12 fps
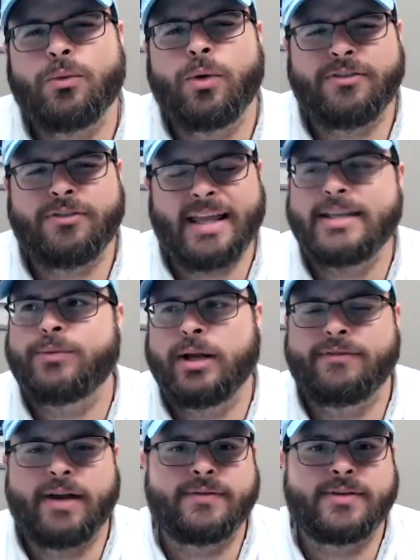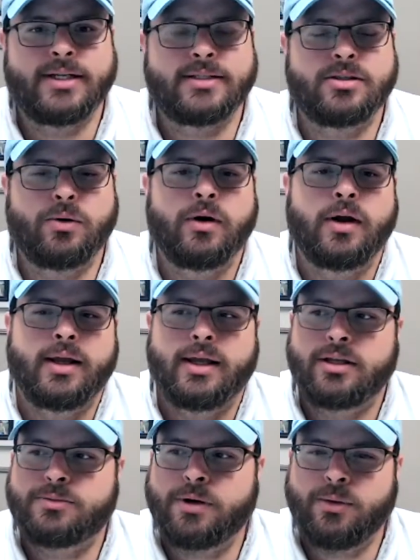roughly, I think we have 5 tests. So
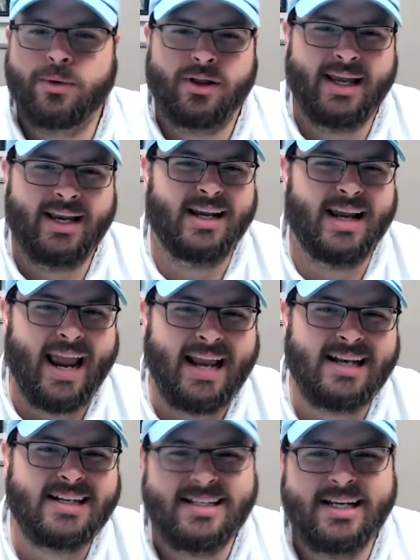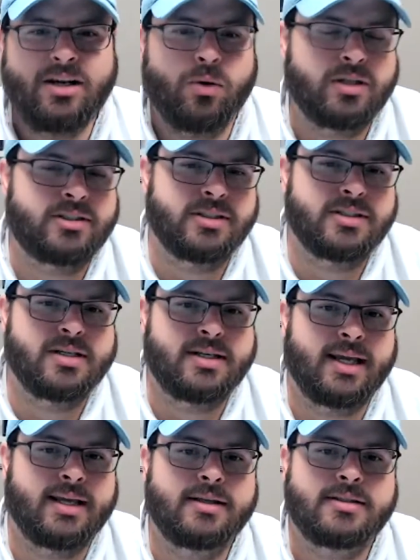it's pretty well 8 to 10 questions a
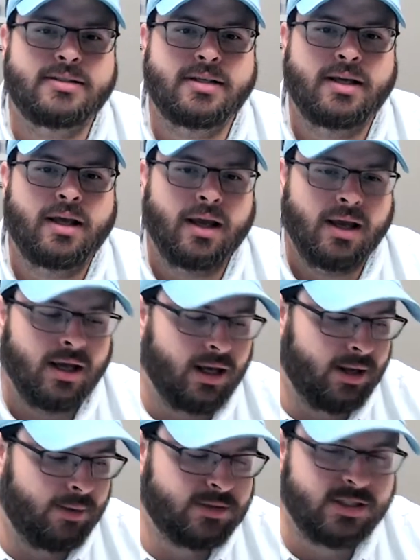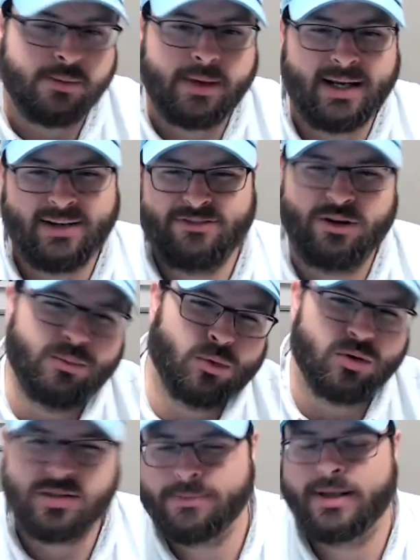test. Some had a few
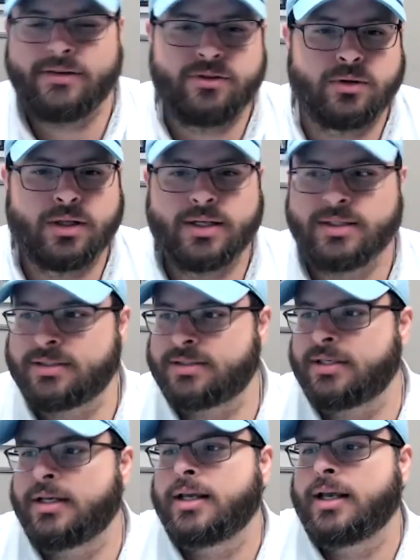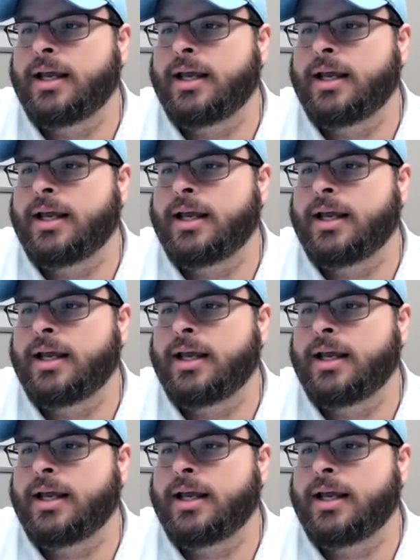more, some had a few less.